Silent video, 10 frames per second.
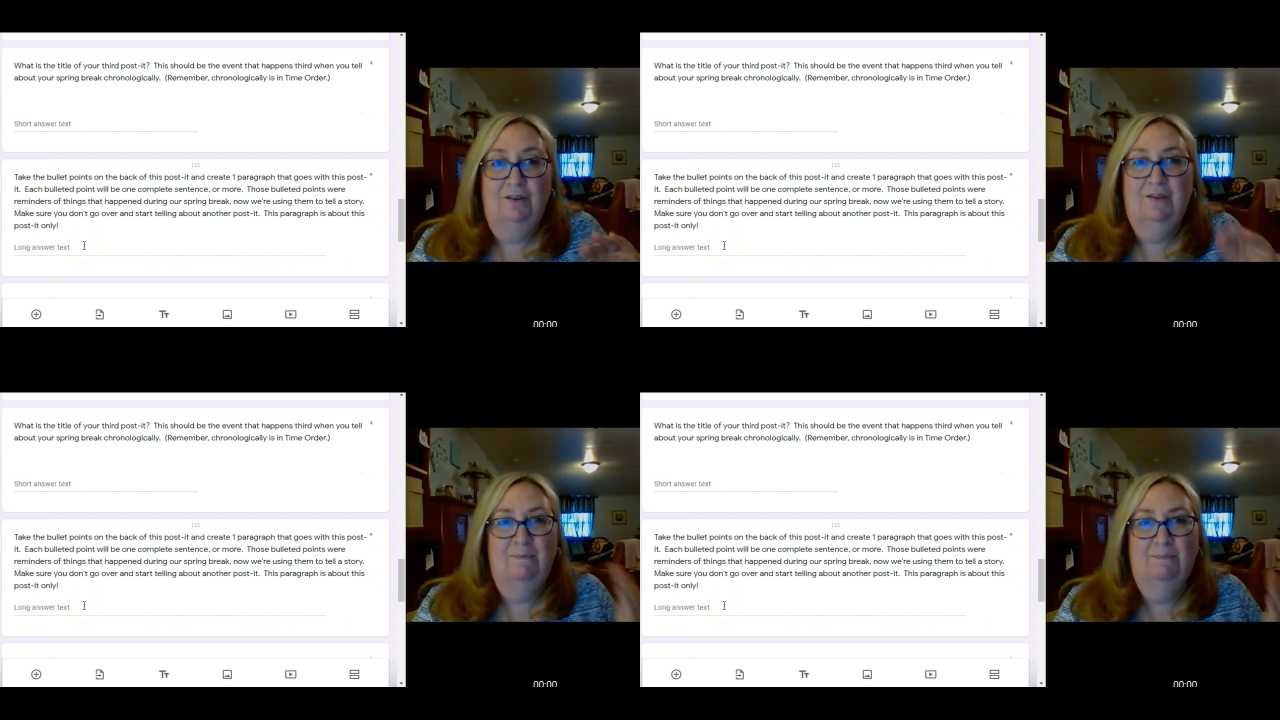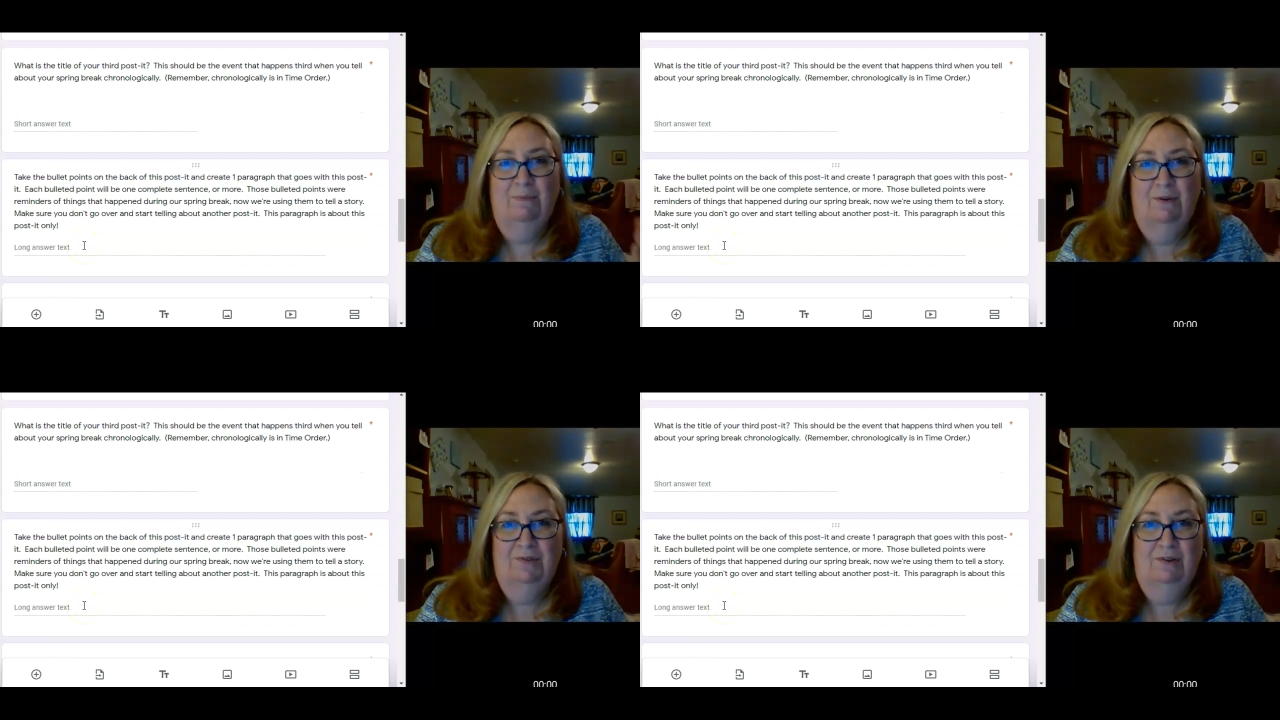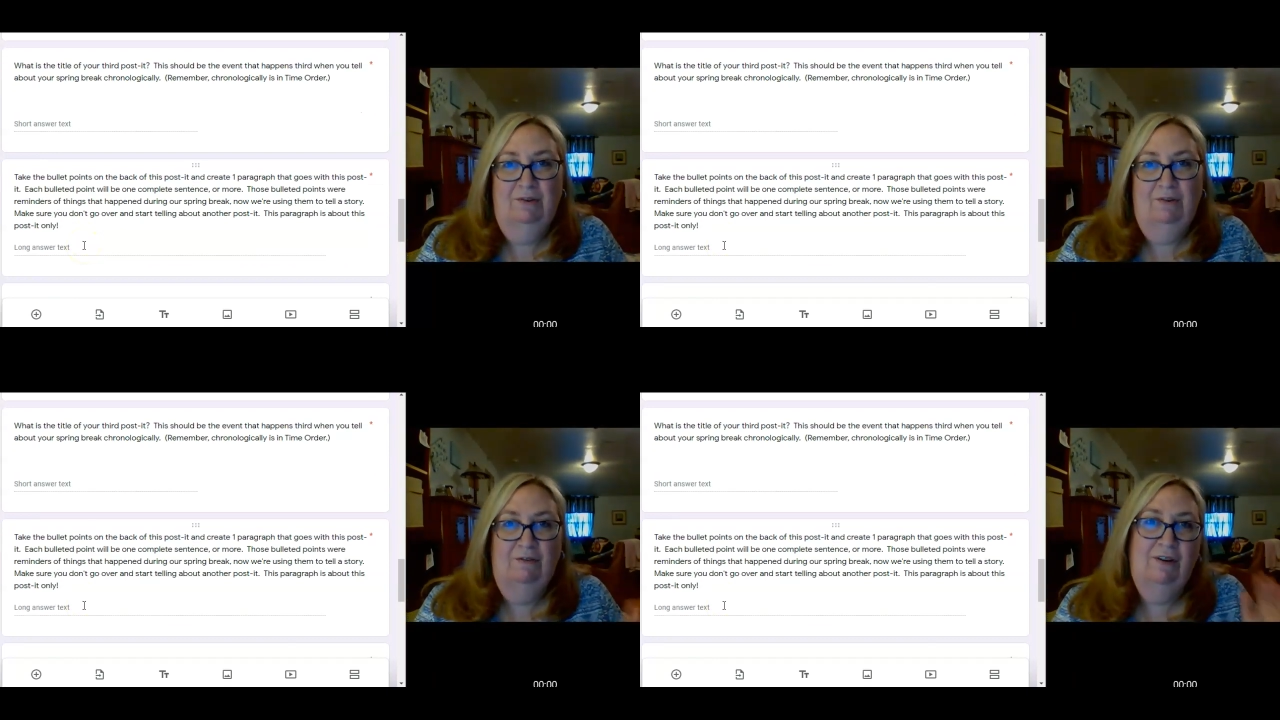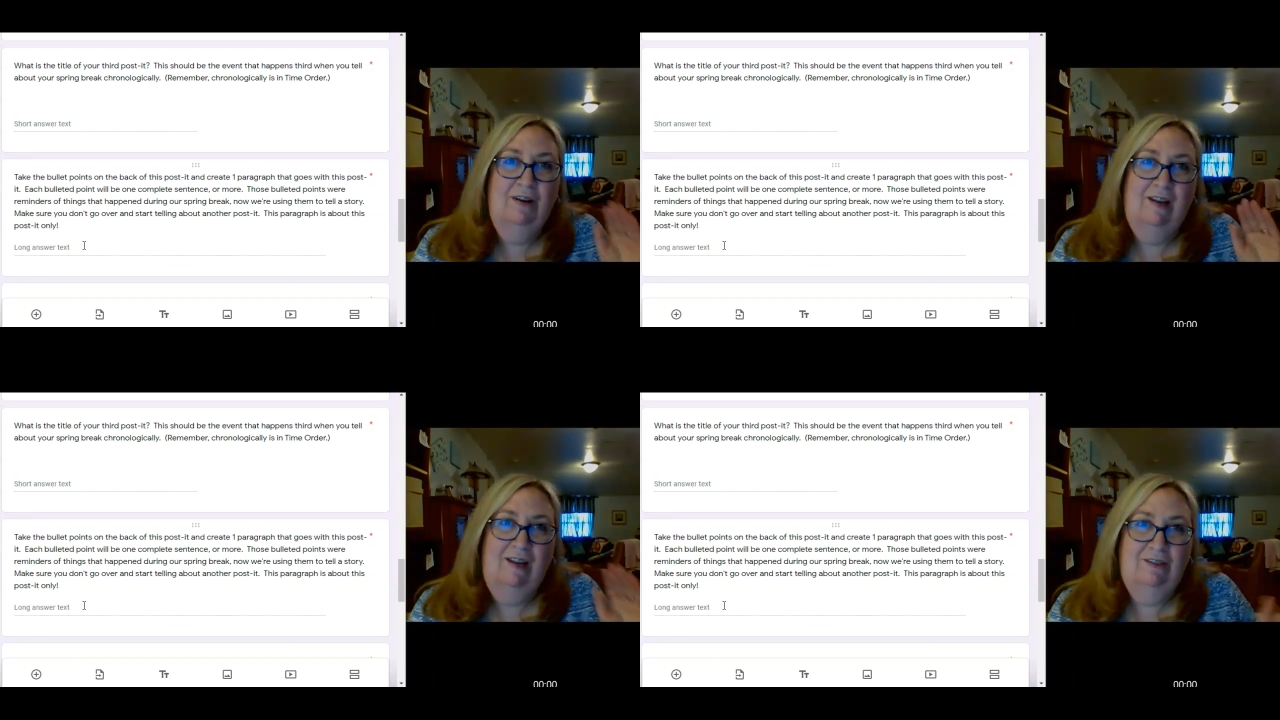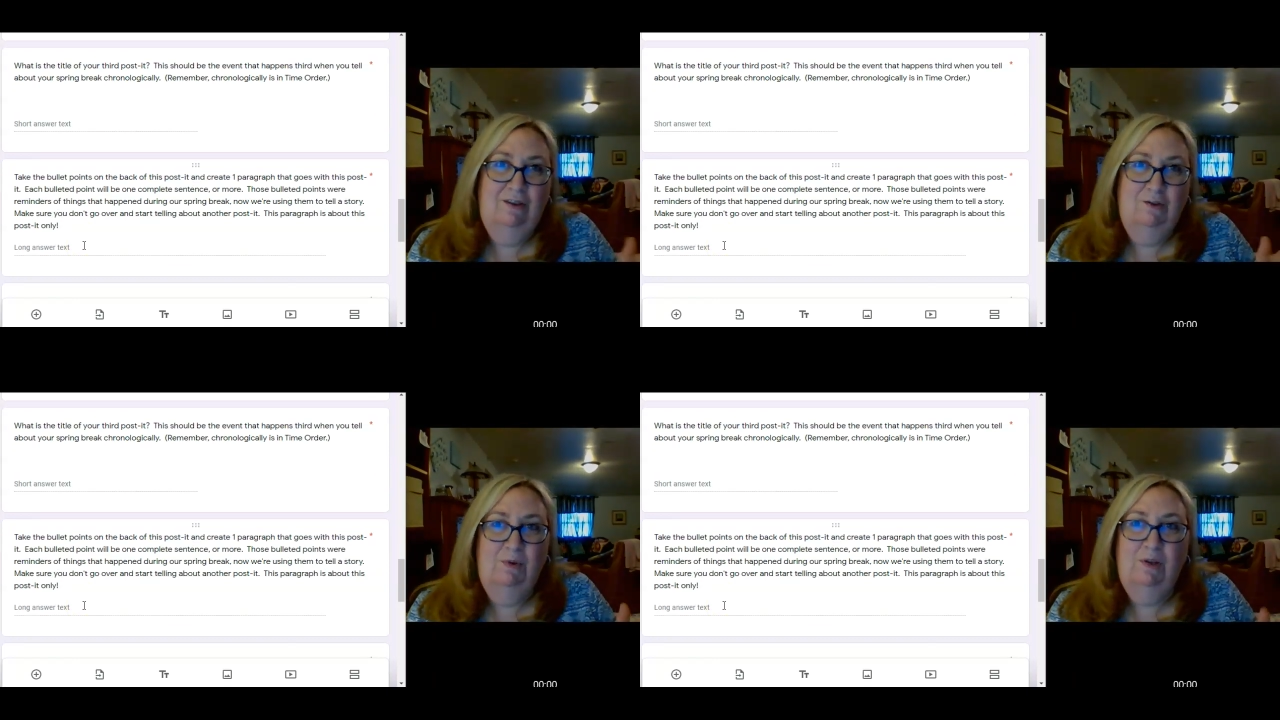that post-it note over, get
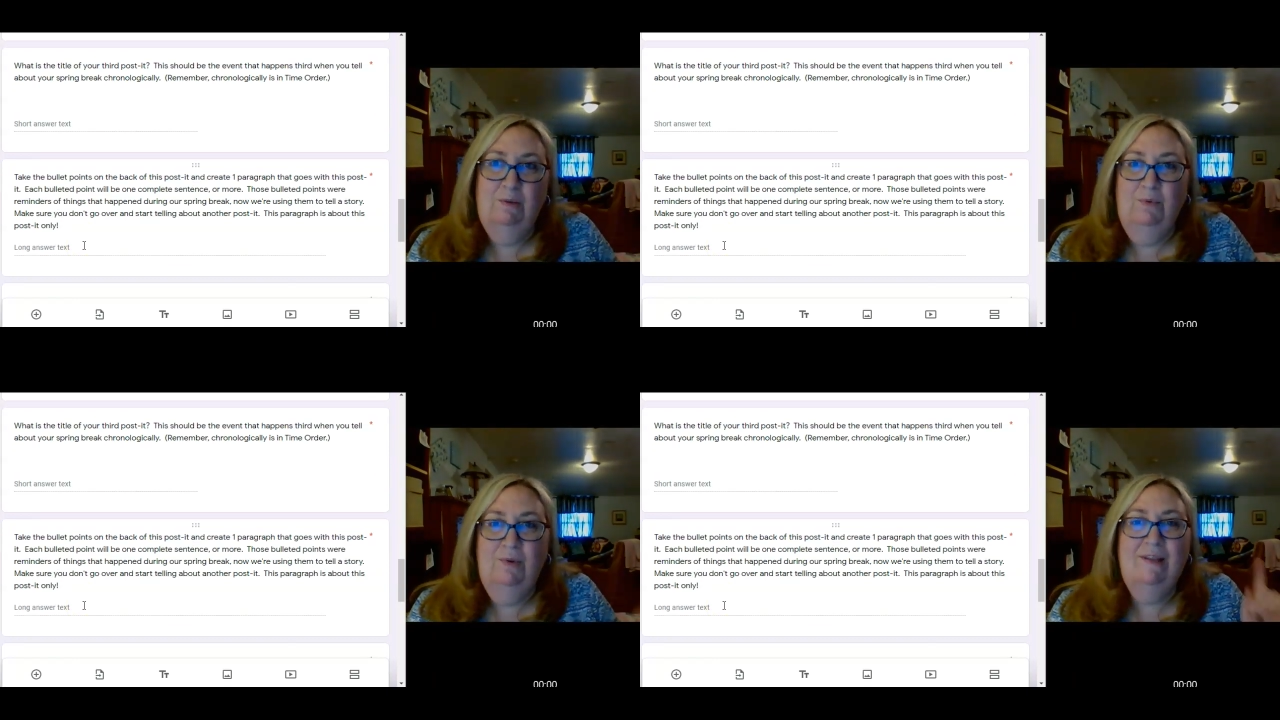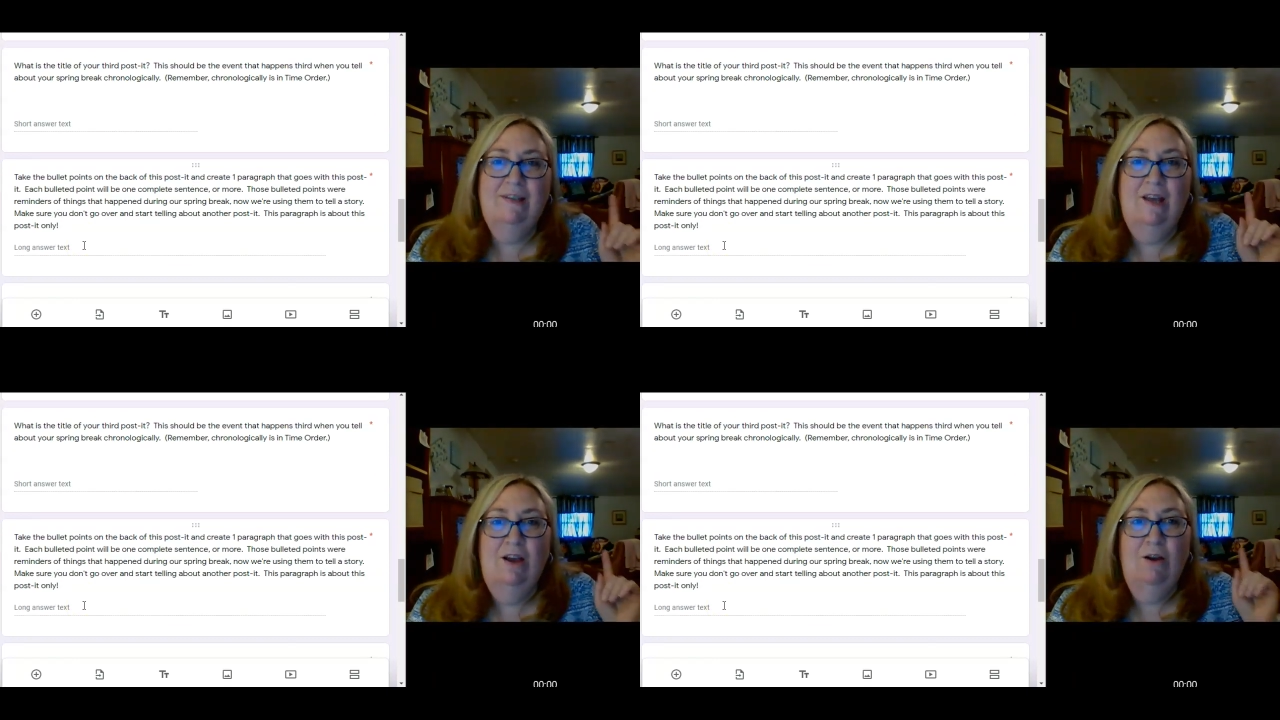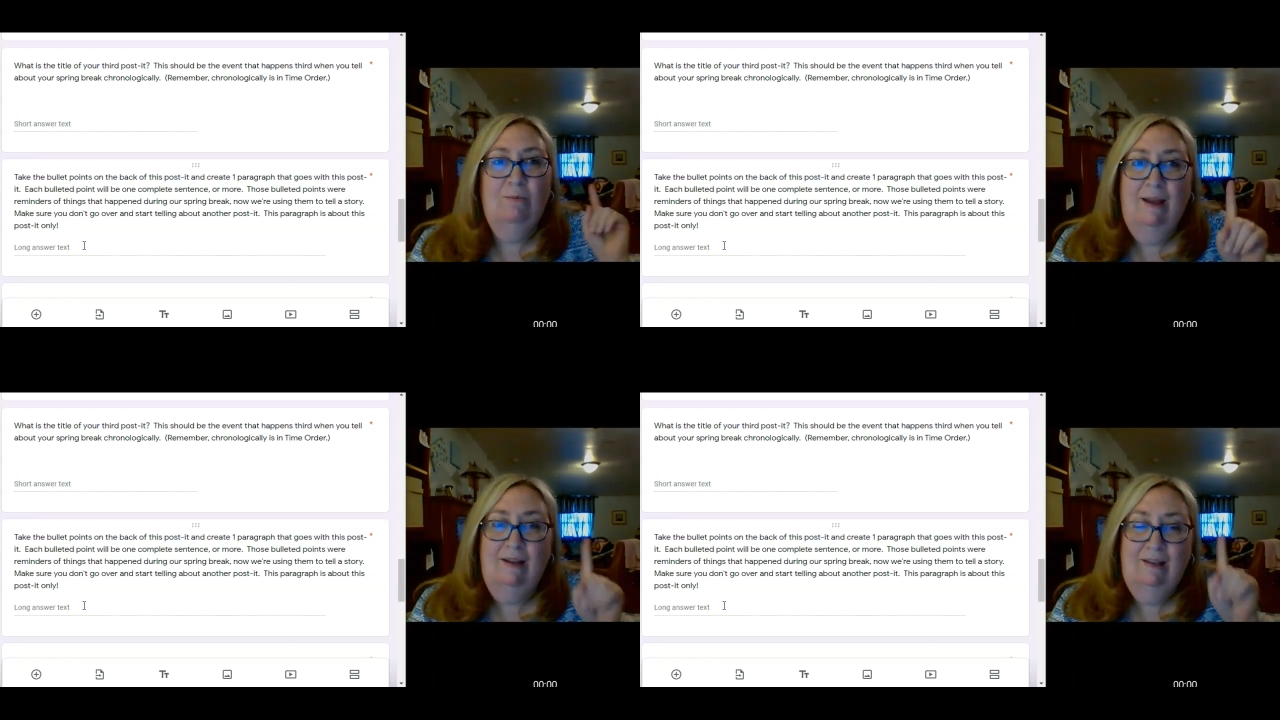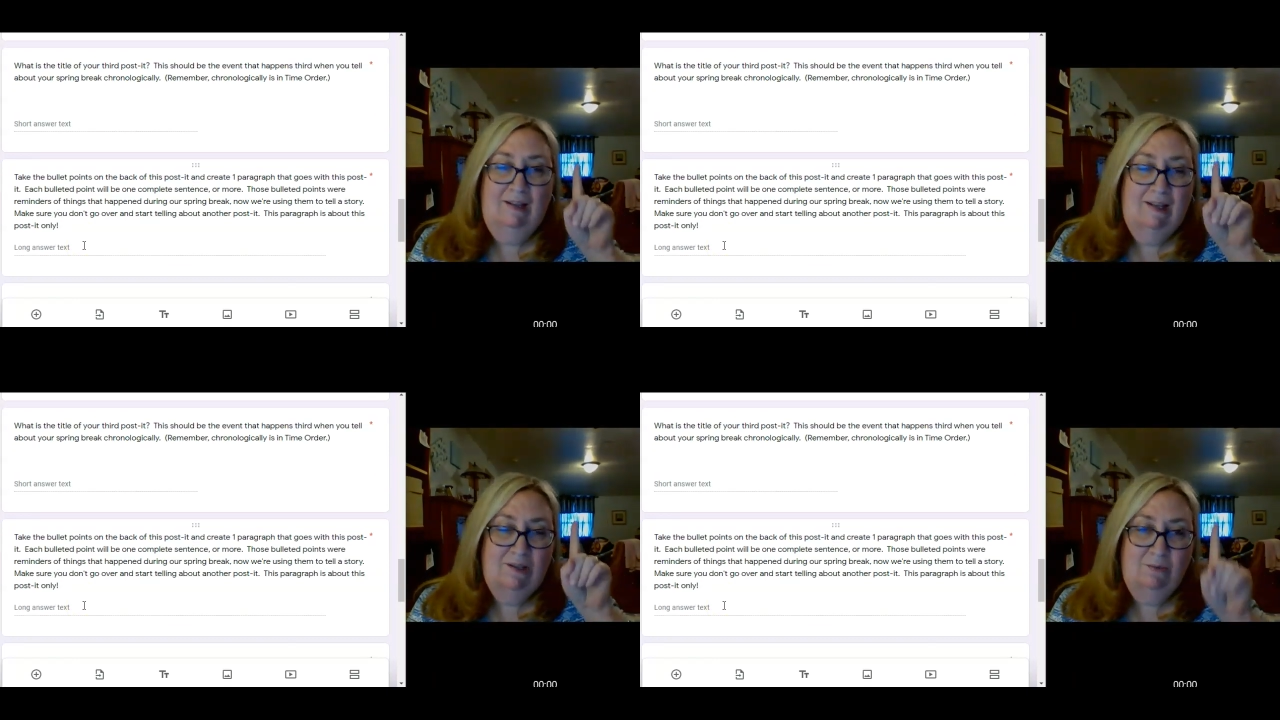those bullet points, write at least